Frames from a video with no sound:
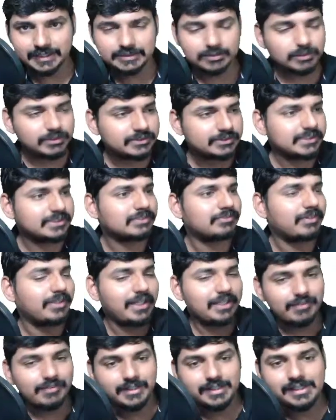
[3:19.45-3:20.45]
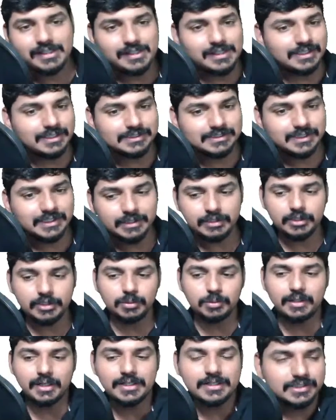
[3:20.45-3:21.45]
So this is very, very easy
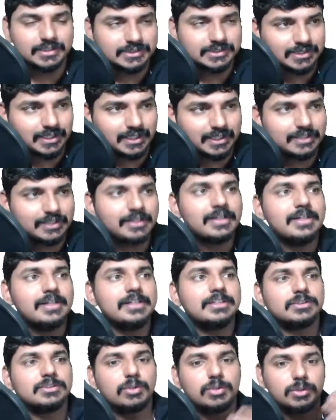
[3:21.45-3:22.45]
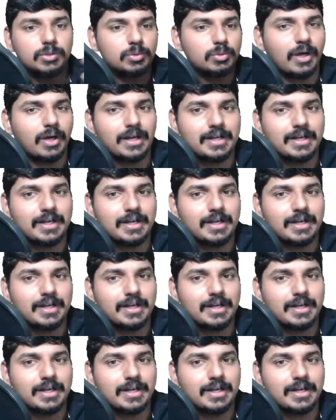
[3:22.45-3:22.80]
to understand. So to